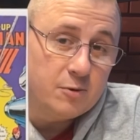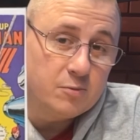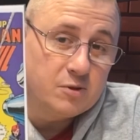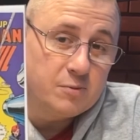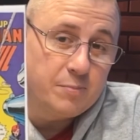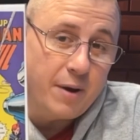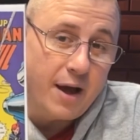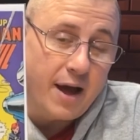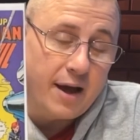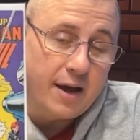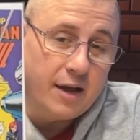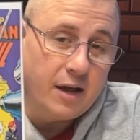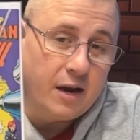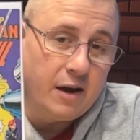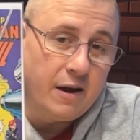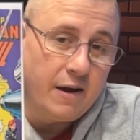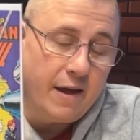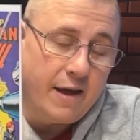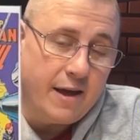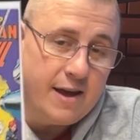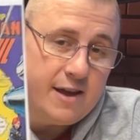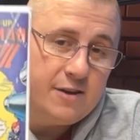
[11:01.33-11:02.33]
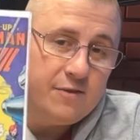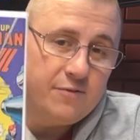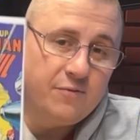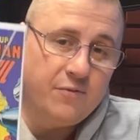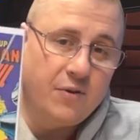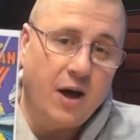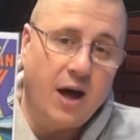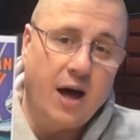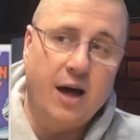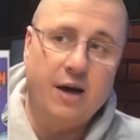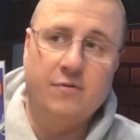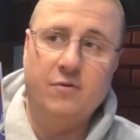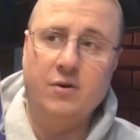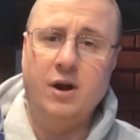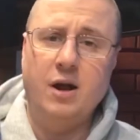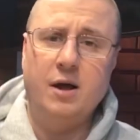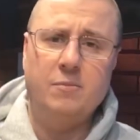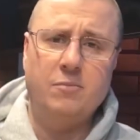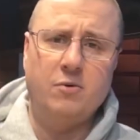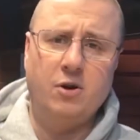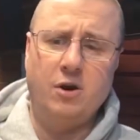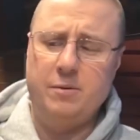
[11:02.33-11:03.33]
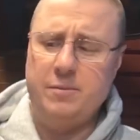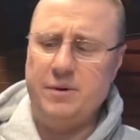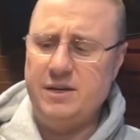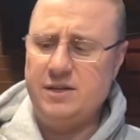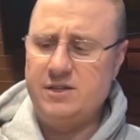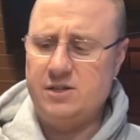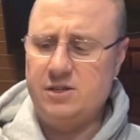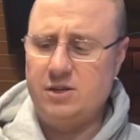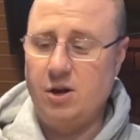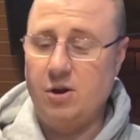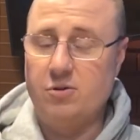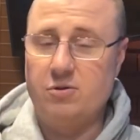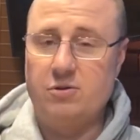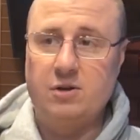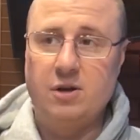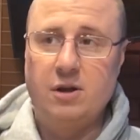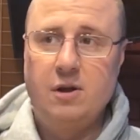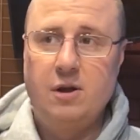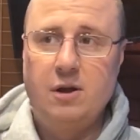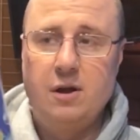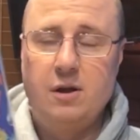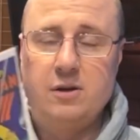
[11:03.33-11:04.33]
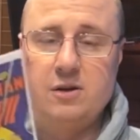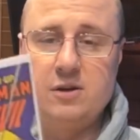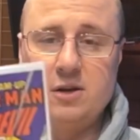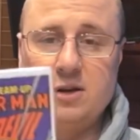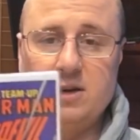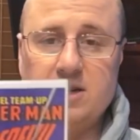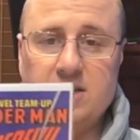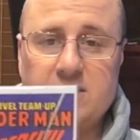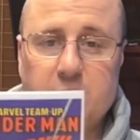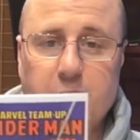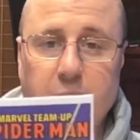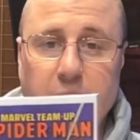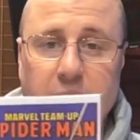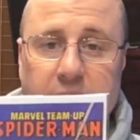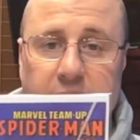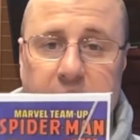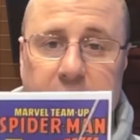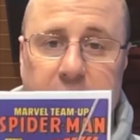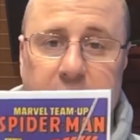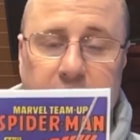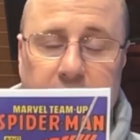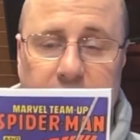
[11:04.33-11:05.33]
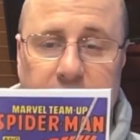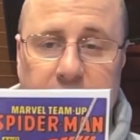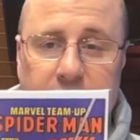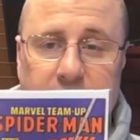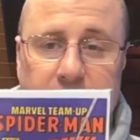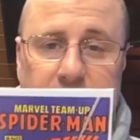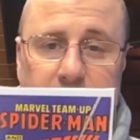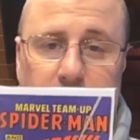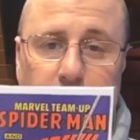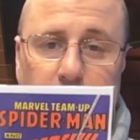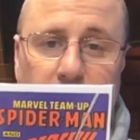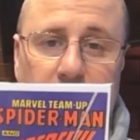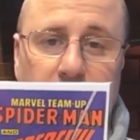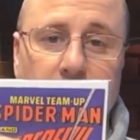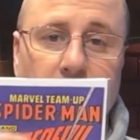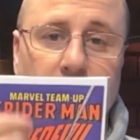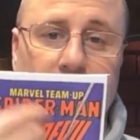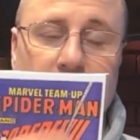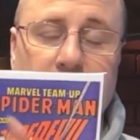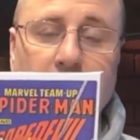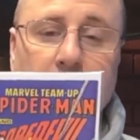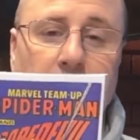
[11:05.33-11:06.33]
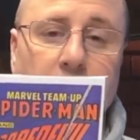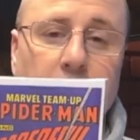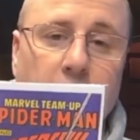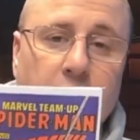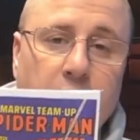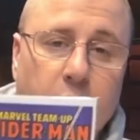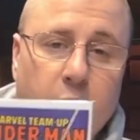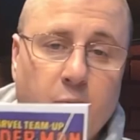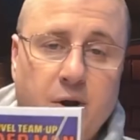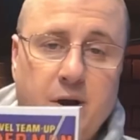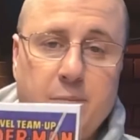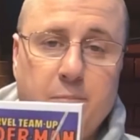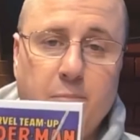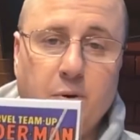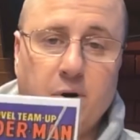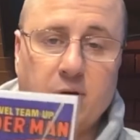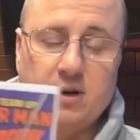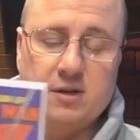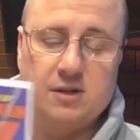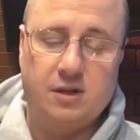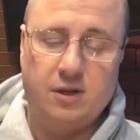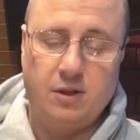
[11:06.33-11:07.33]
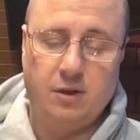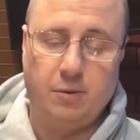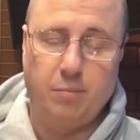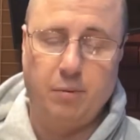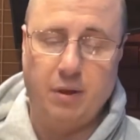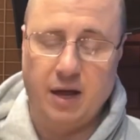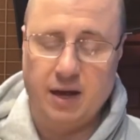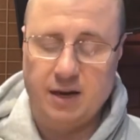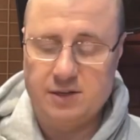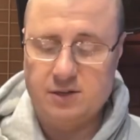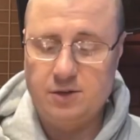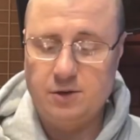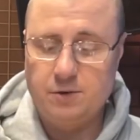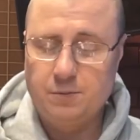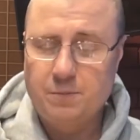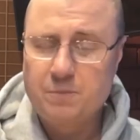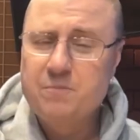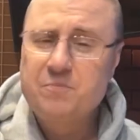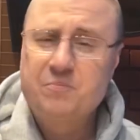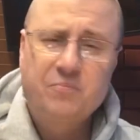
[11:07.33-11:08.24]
back at an 8.5, and I'm going to be stoked to display this with those other 3 books in the Black Suit.